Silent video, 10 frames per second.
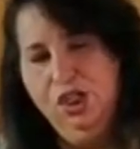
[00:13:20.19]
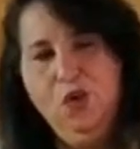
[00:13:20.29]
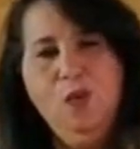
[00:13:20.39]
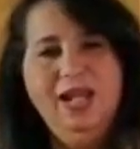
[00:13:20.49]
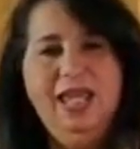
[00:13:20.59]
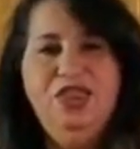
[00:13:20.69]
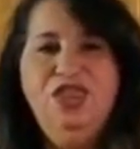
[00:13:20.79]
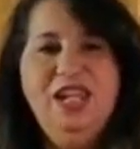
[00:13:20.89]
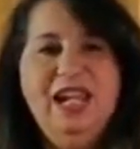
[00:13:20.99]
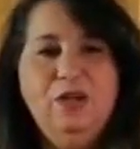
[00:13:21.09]
You don't want to
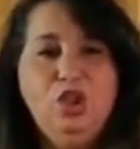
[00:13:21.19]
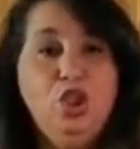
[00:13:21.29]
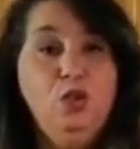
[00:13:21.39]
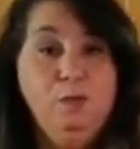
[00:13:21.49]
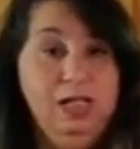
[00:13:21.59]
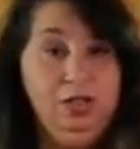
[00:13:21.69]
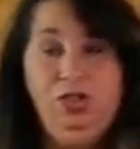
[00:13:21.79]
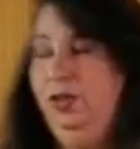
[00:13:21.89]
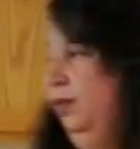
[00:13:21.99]
thin it out too much.